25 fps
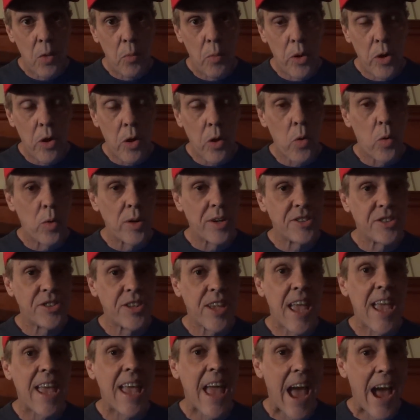We are going to
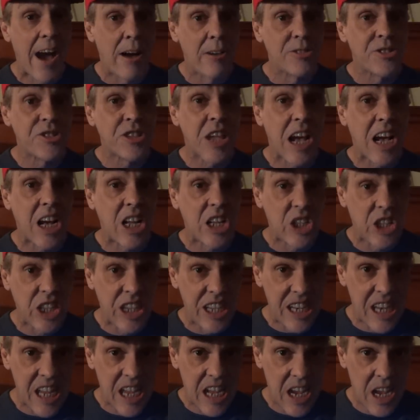see a house
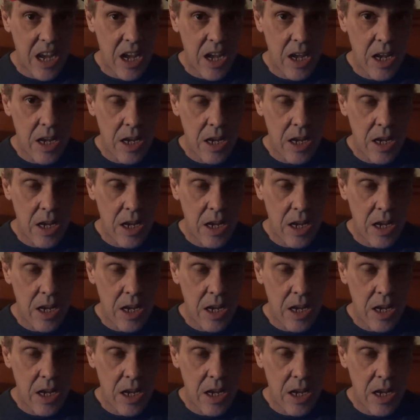cleaning.